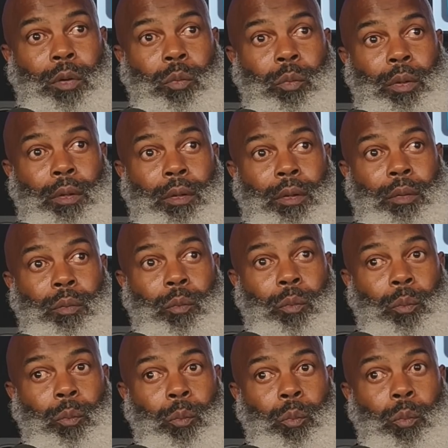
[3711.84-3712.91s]
when
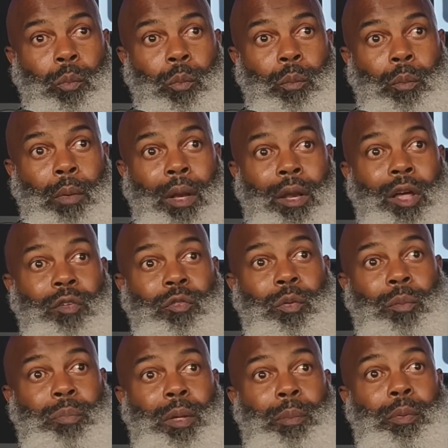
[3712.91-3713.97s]
I
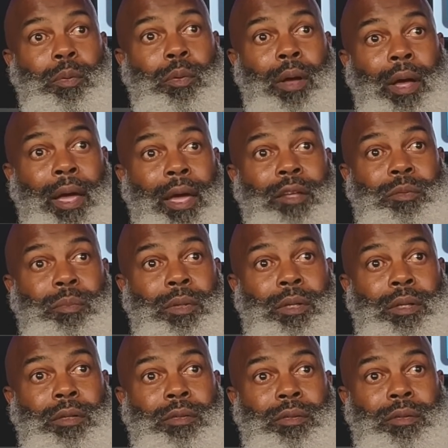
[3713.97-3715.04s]
love when people
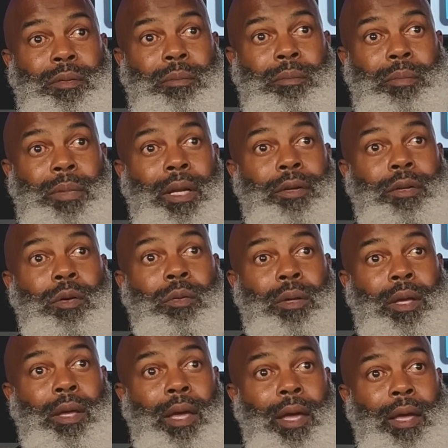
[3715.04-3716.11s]
ask me this, but I
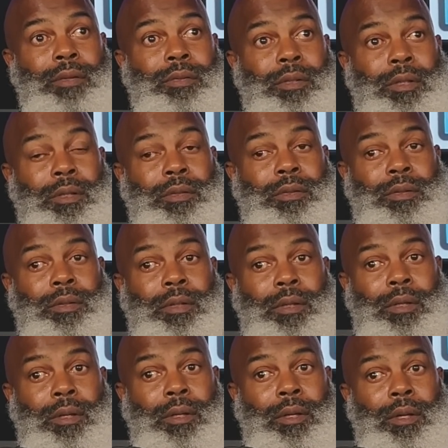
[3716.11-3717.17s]
don't get asked this
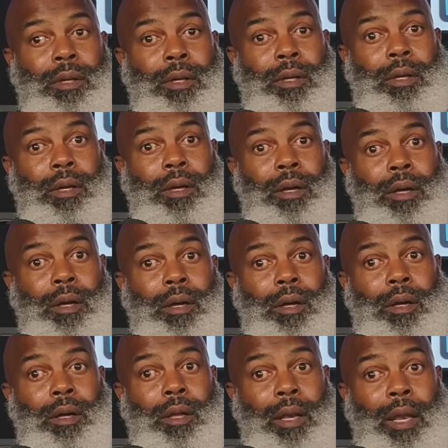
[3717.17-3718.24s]

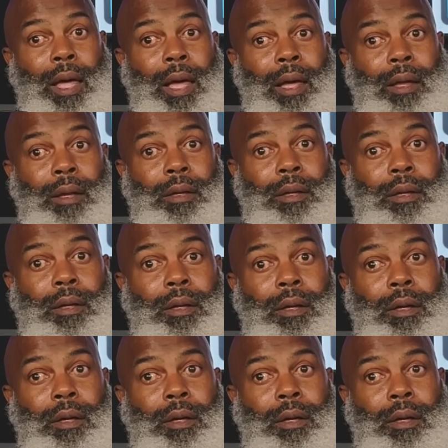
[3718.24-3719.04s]
a lot.